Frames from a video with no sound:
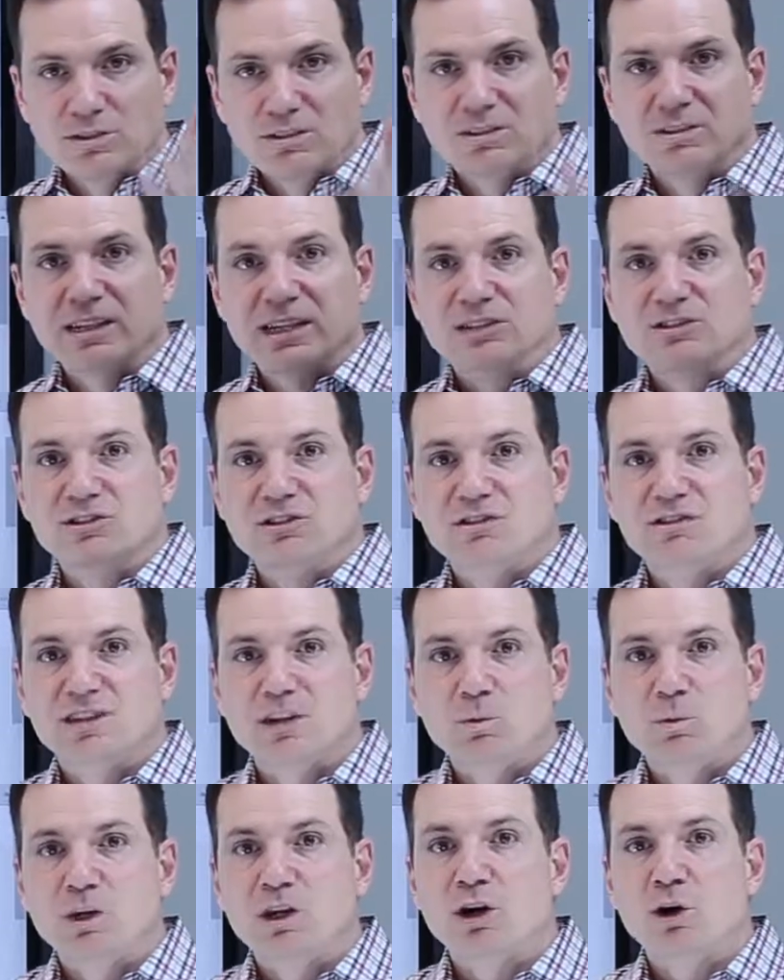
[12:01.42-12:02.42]
and sections
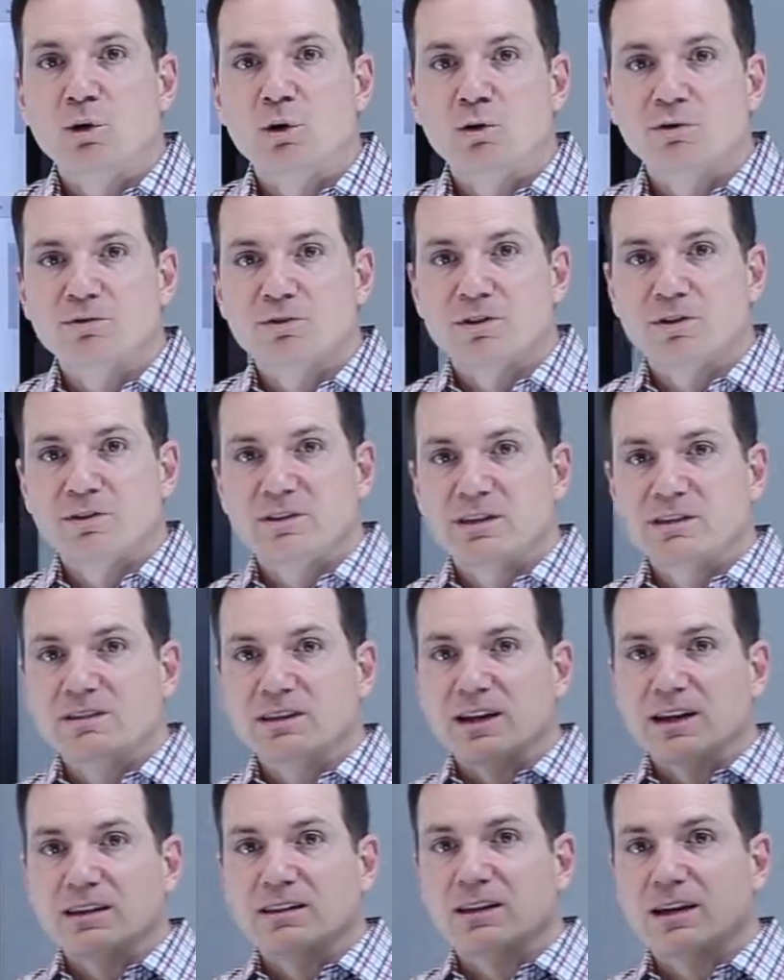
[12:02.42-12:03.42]
that we go over in this
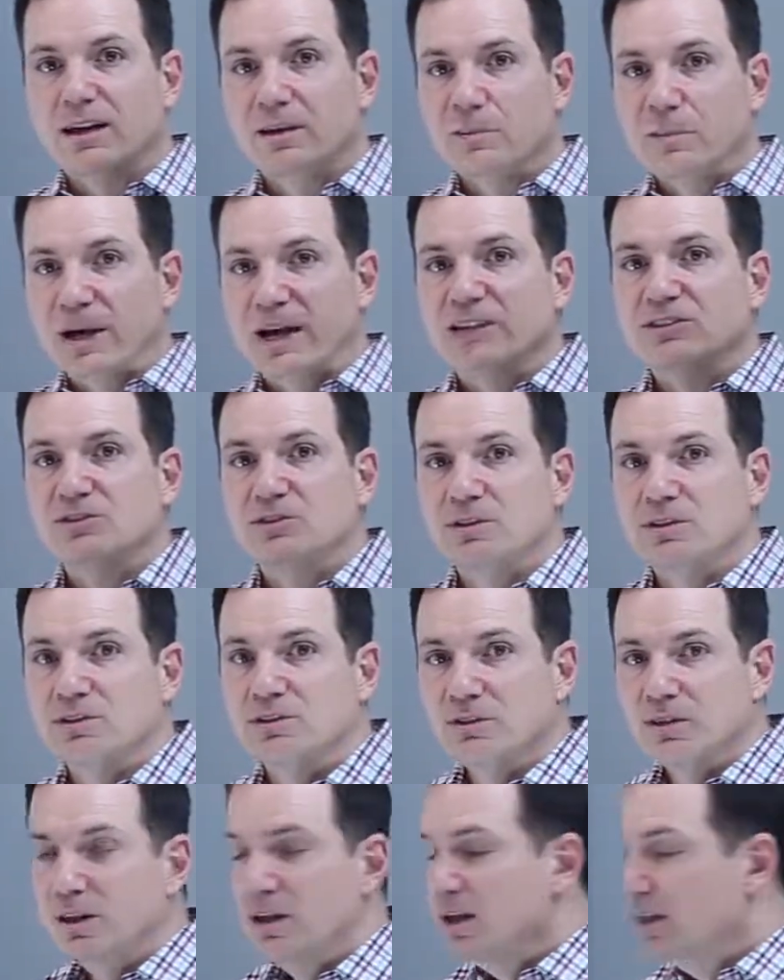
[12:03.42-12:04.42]
online
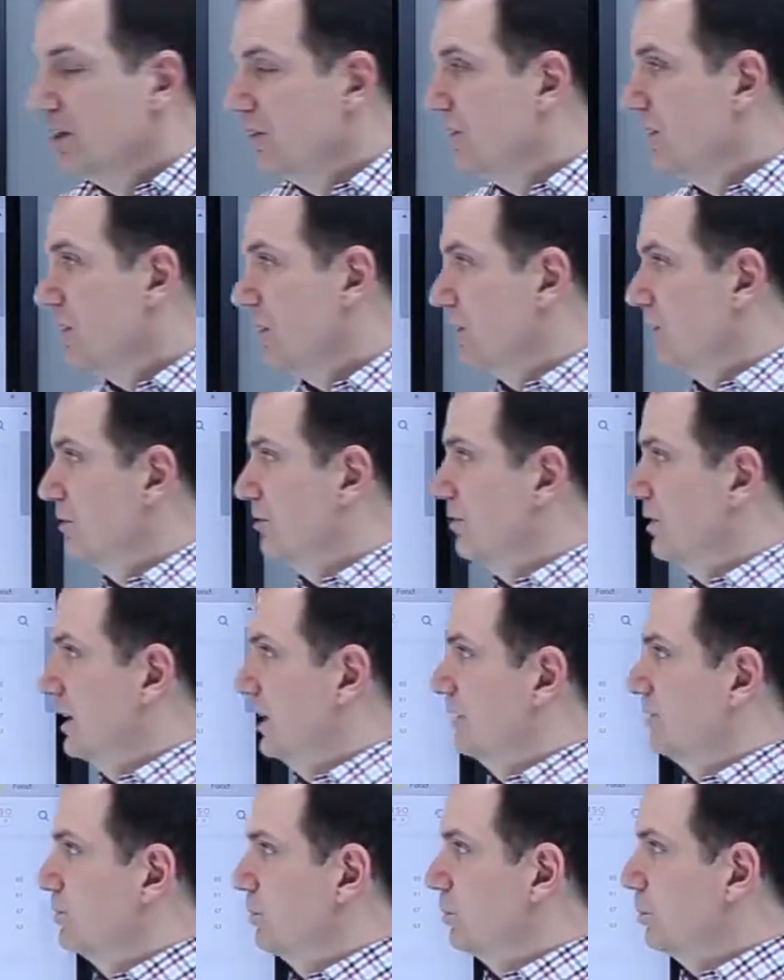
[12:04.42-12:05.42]
Mastering the Art of
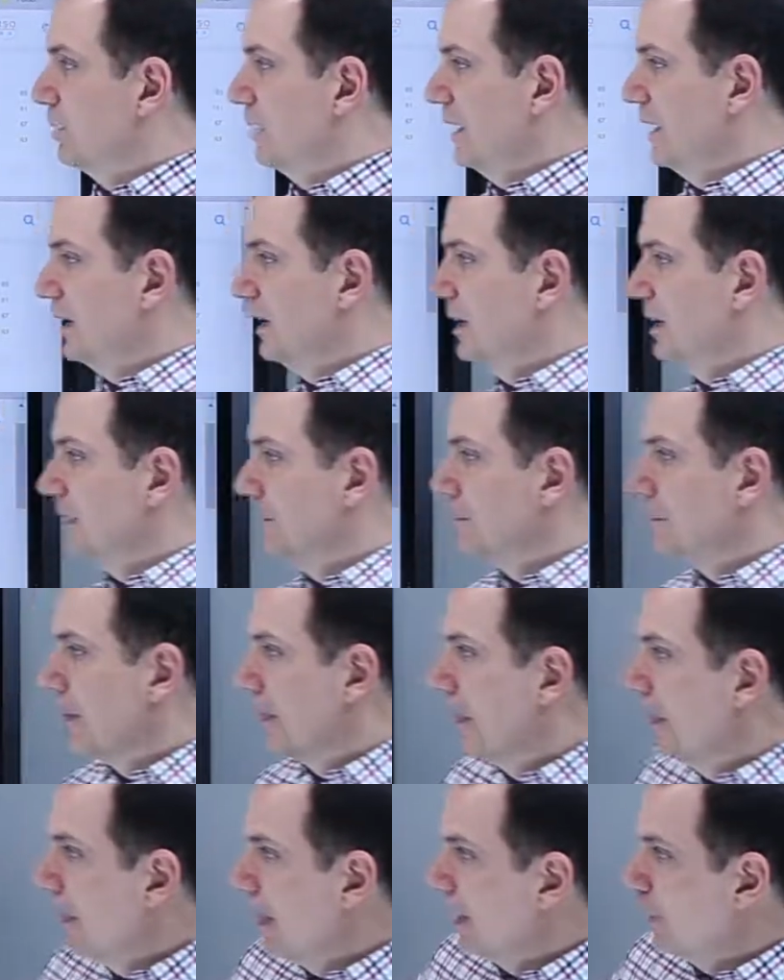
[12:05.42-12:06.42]
Financial Planning.
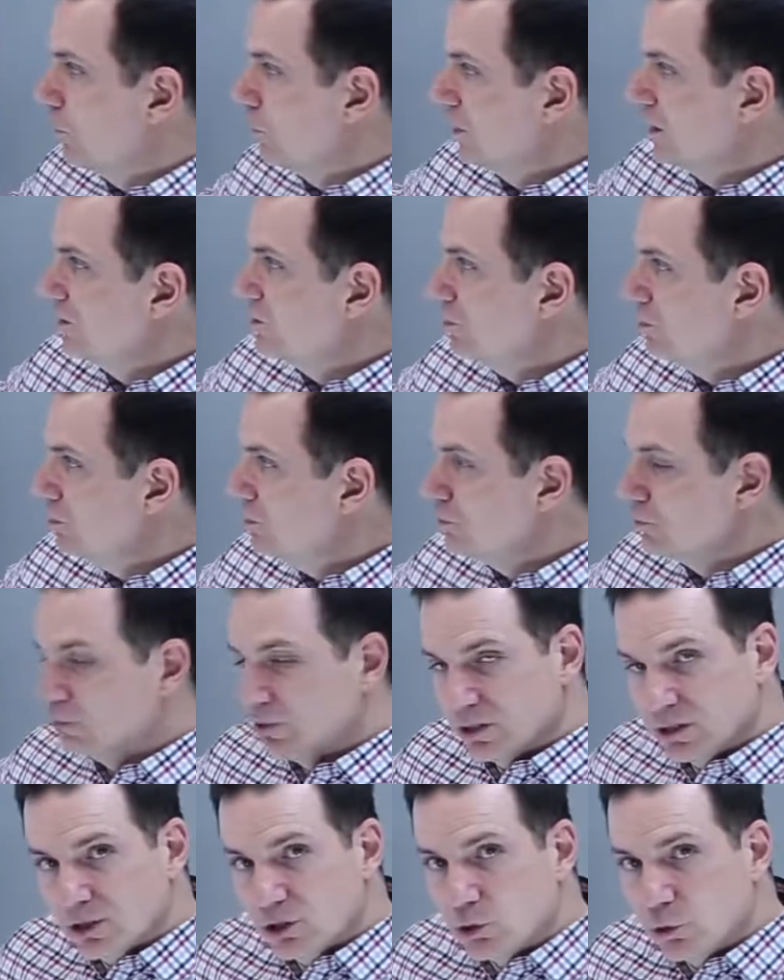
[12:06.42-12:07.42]
I want to do
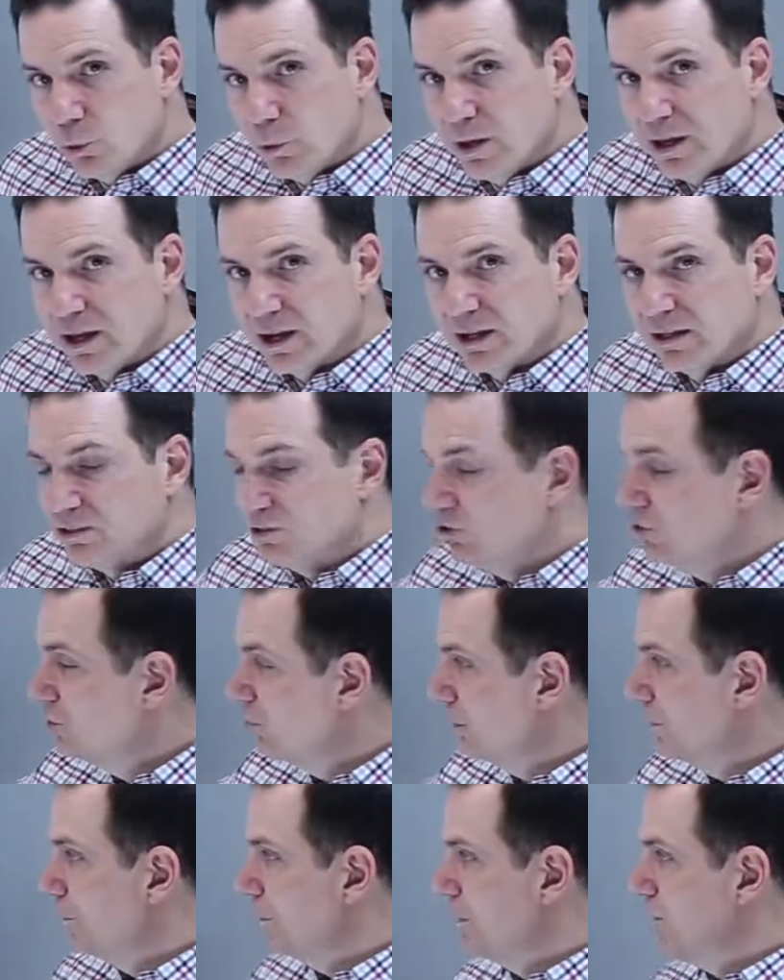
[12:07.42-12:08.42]
really quick is
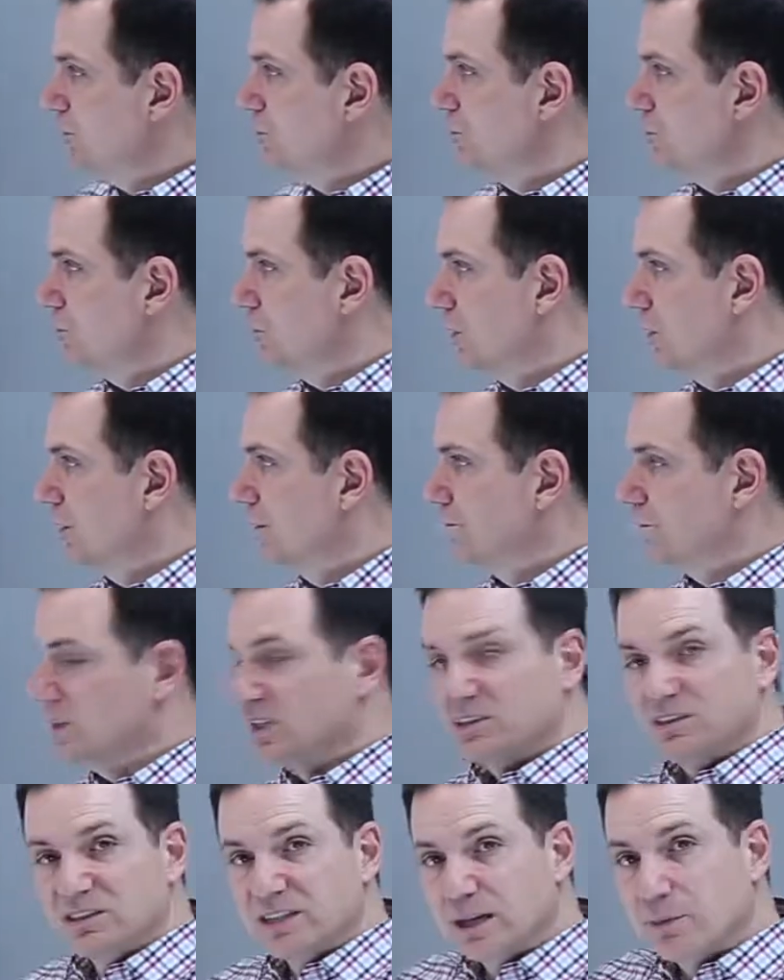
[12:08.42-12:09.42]
jump into
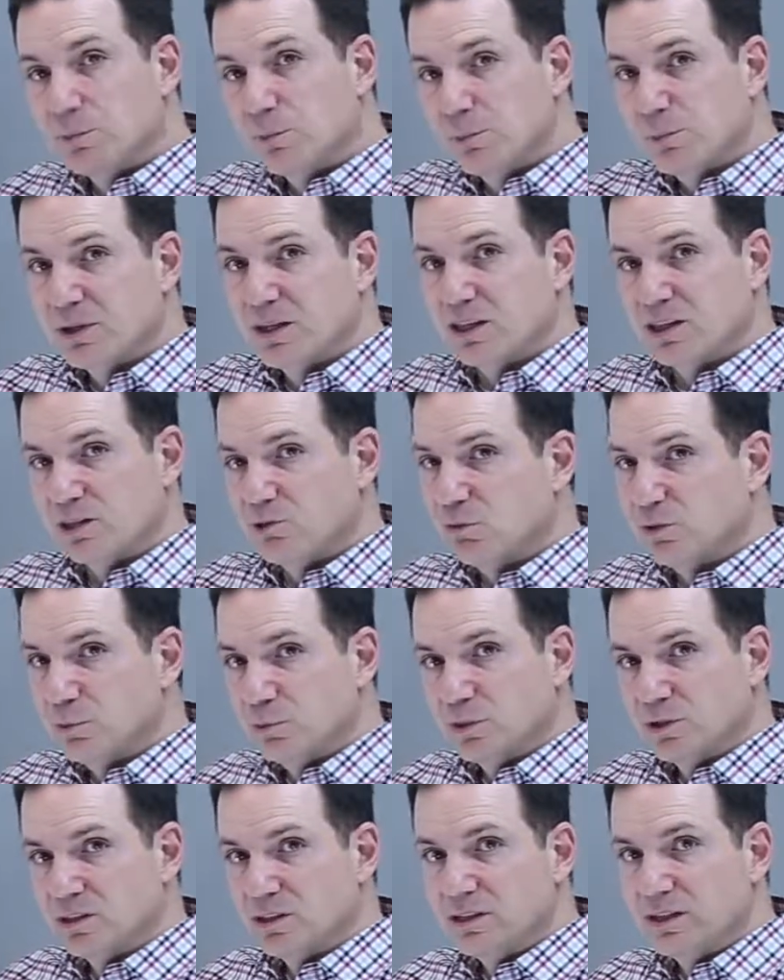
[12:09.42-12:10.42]
a sample plan that we
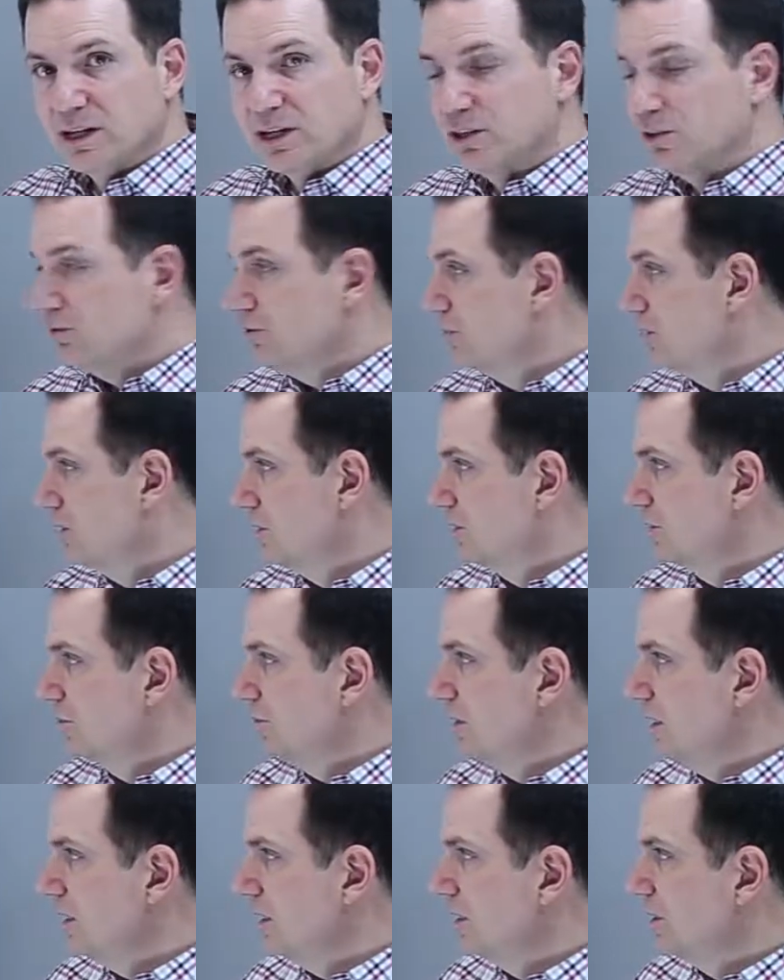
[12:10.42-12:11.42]
put together for this
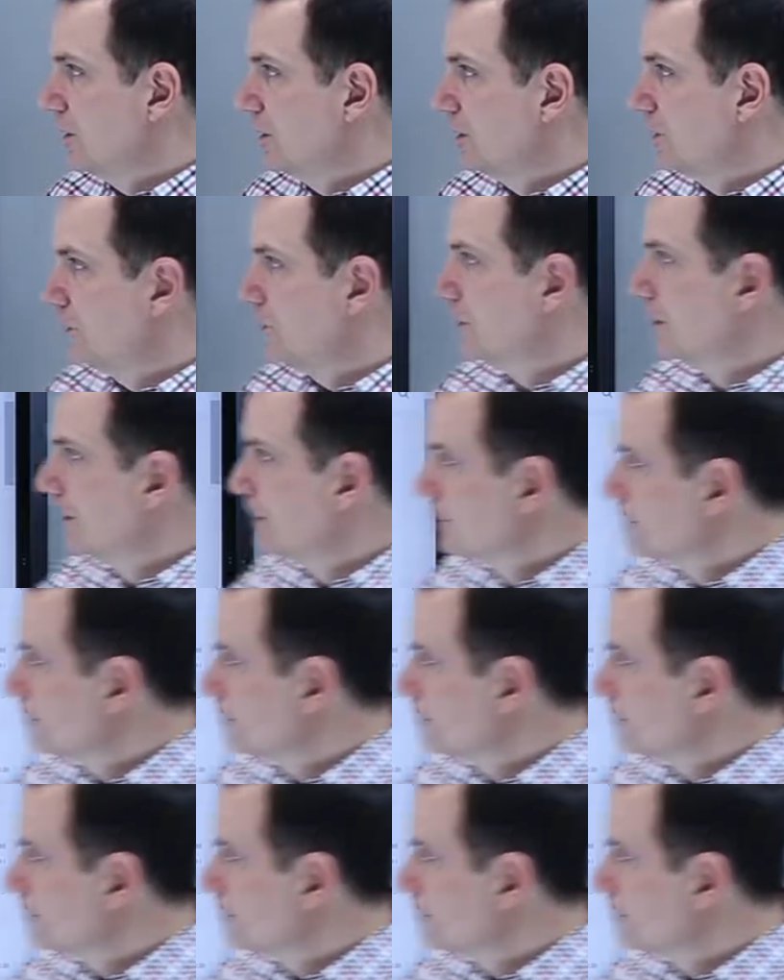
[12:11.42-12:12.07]
video.